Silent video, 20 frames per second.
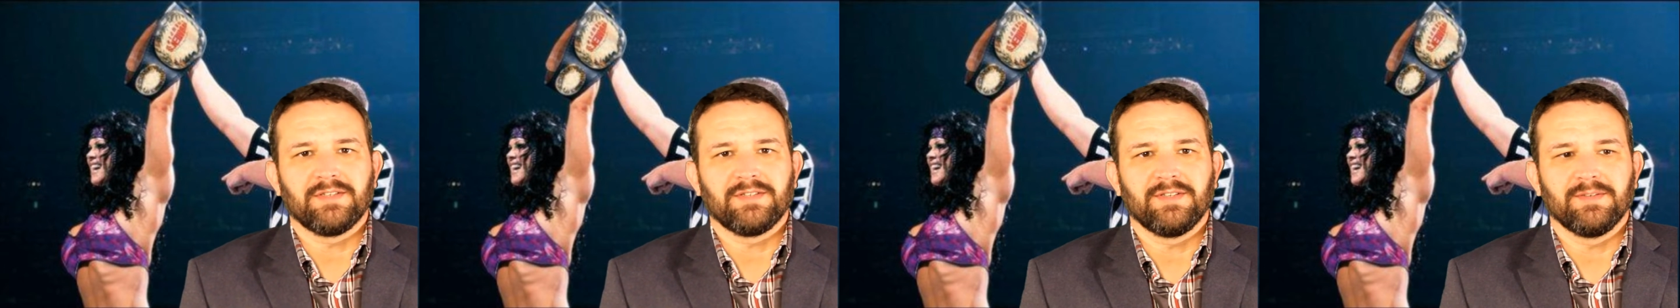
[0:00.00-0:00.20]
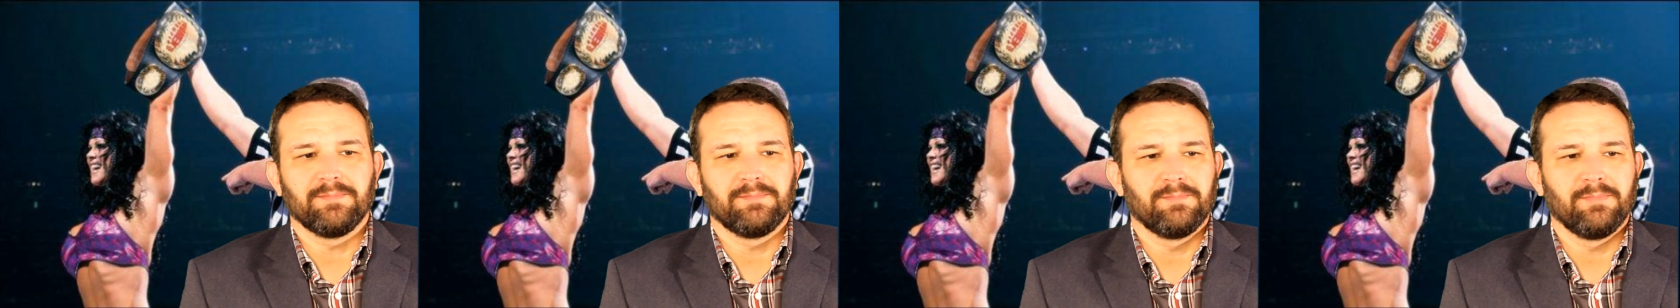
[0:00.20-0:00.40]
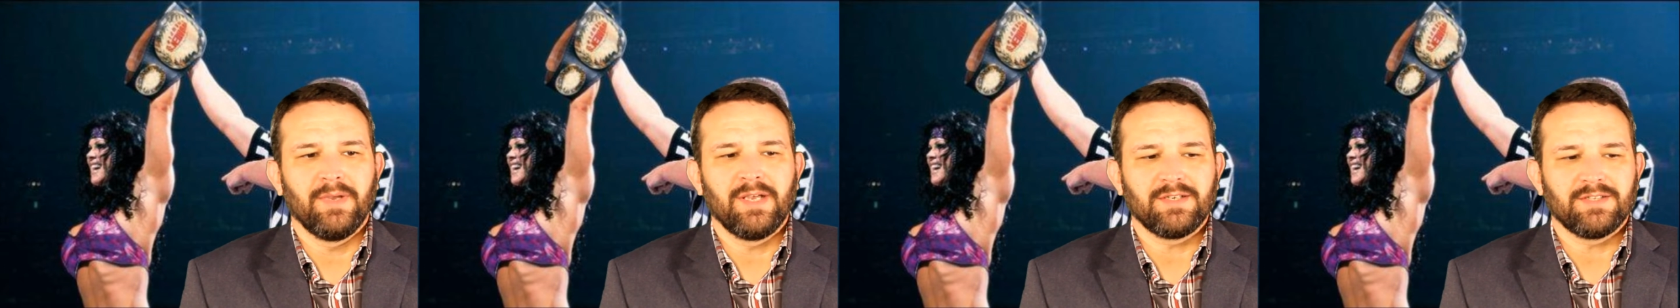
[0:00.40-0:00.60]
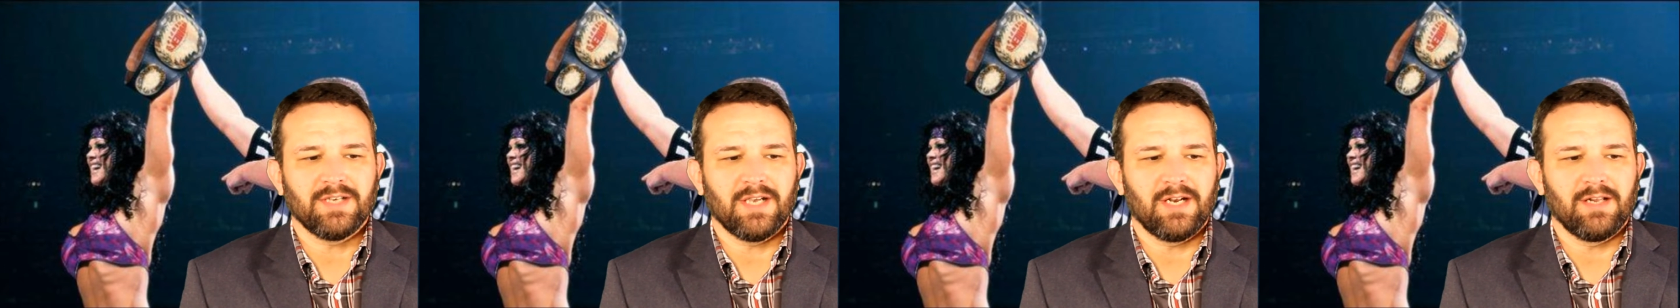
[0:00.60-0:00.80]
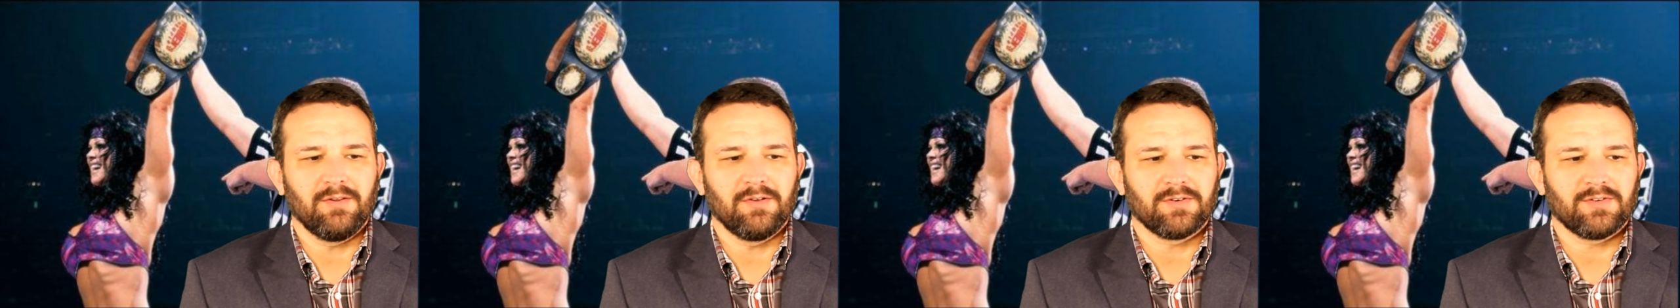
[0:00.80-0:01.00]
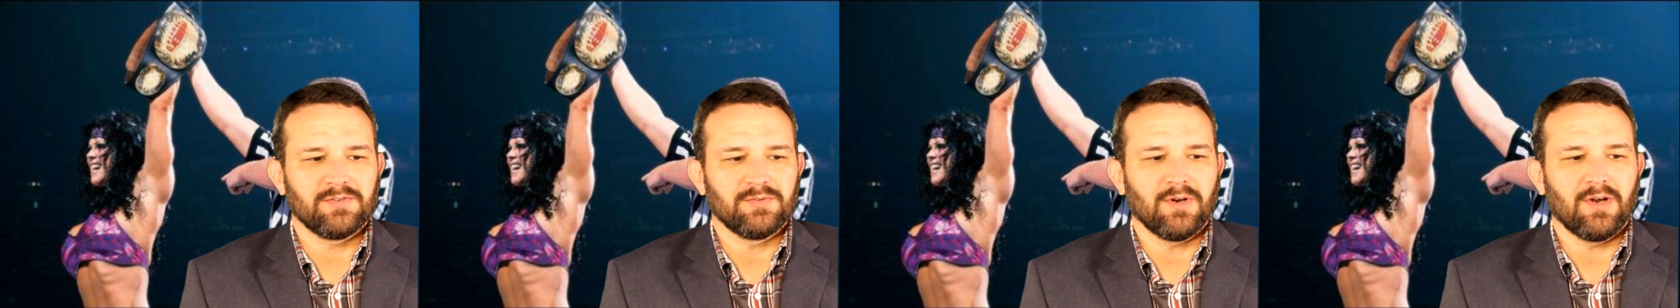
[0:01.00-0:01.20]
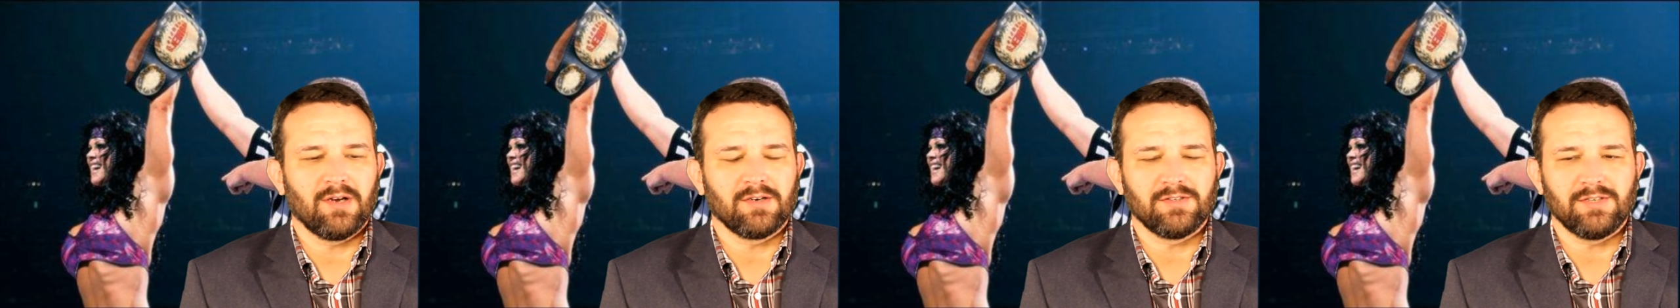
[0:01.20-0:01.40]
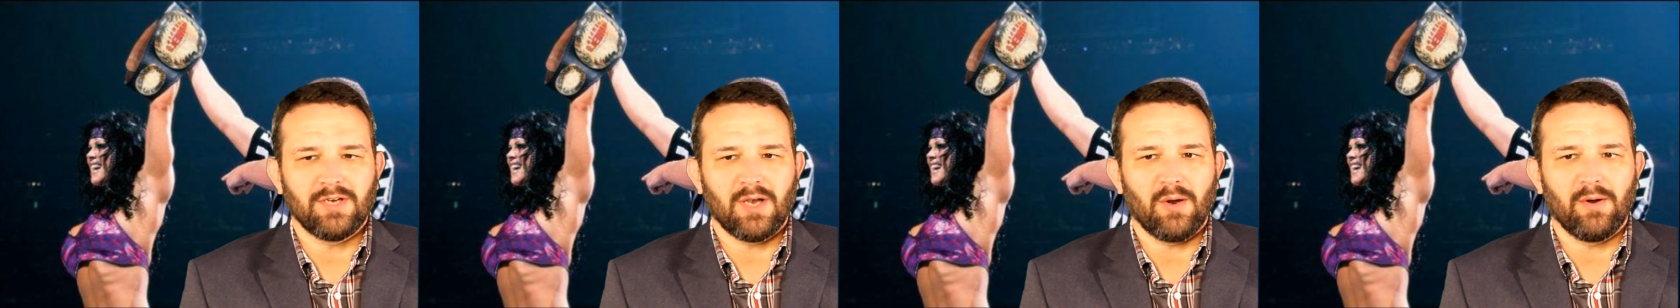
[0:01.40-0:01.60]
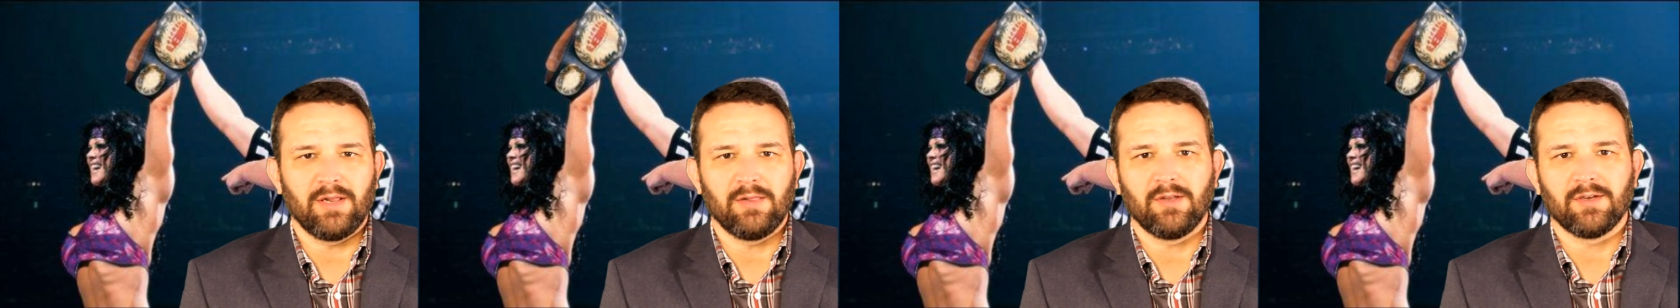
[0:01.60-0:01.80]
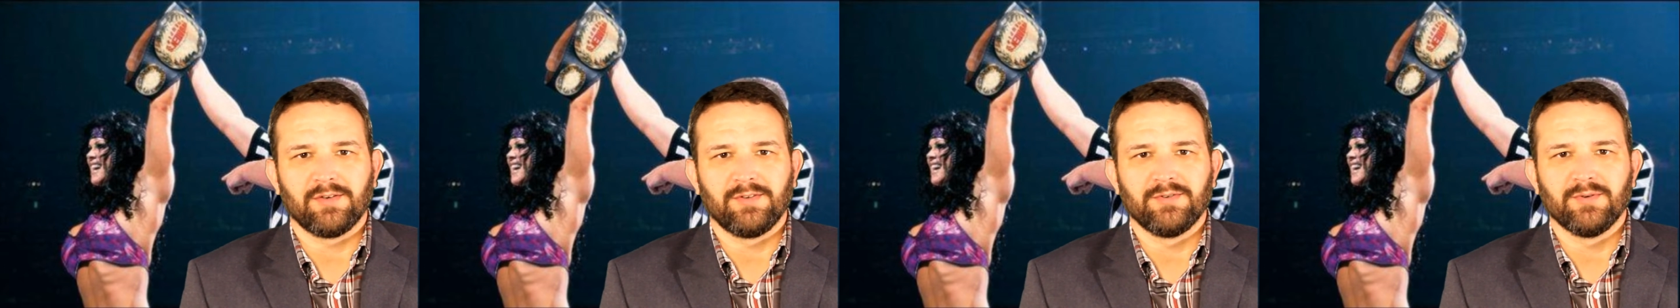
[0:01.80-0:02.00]
To make China look strong? She already
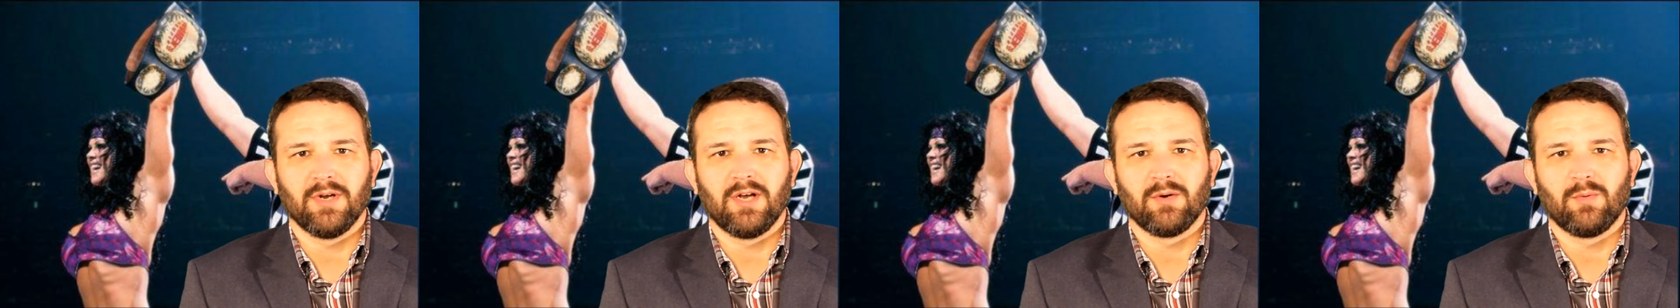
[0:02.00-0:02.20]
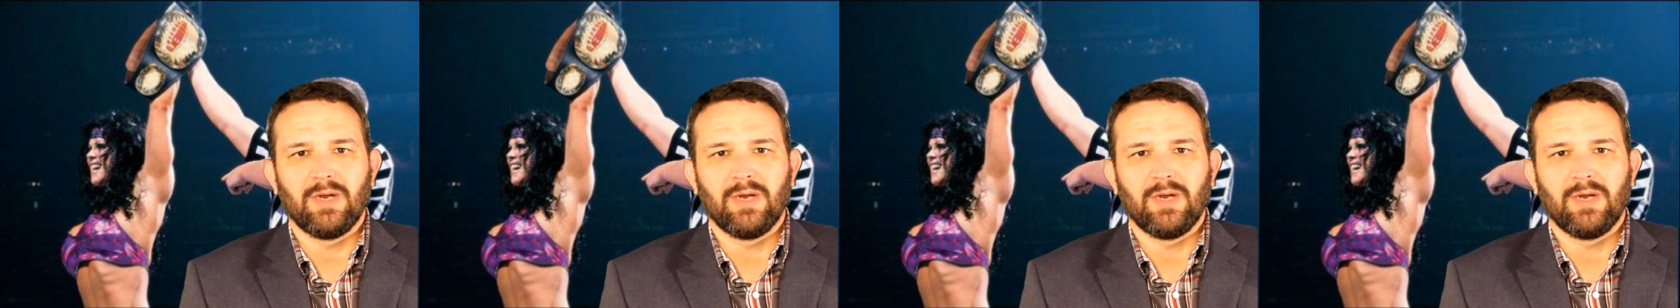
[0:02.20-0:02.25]
looked strong